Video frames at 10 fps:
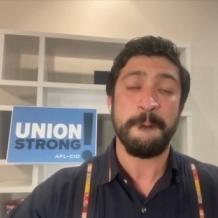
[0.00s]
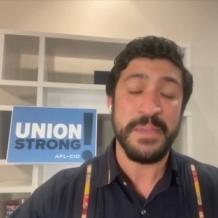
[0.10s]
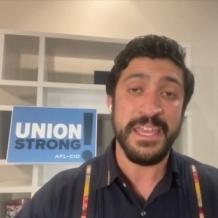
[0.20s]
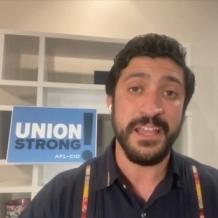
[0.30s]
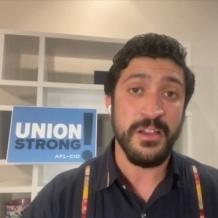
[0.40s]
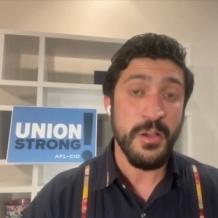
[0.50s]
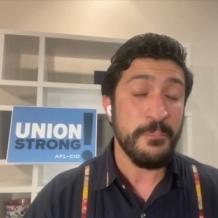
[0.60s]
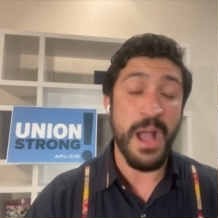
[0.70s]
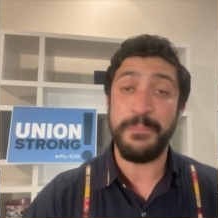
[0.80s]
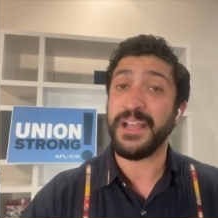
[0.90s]
being
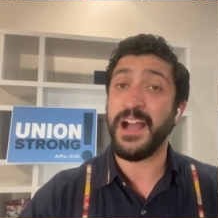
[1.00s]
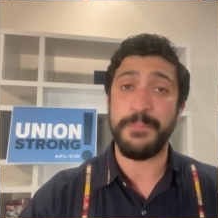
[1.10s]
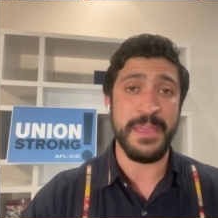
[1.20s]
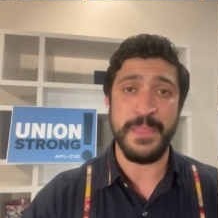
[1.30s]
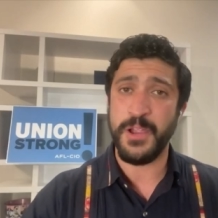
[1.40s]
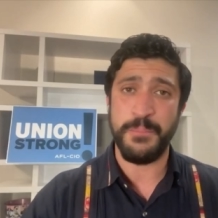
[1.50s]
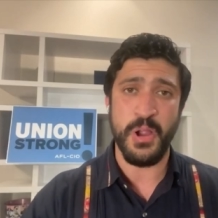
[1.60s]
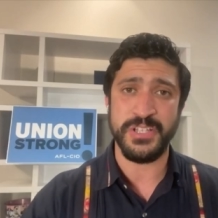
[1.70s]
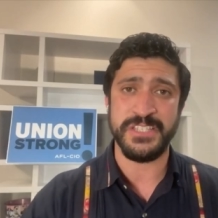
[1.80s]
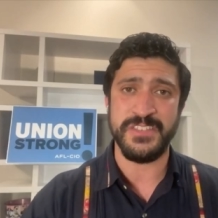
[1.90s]
popping up in their
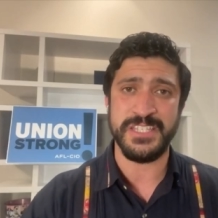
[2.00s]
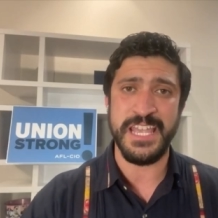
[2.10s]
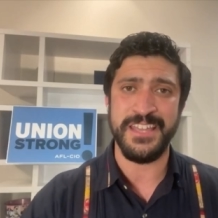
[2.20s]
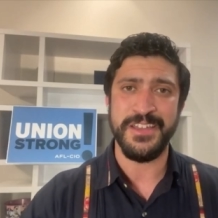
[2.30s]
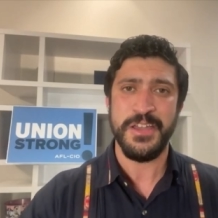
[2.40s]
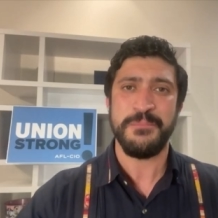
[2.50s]
parts of the state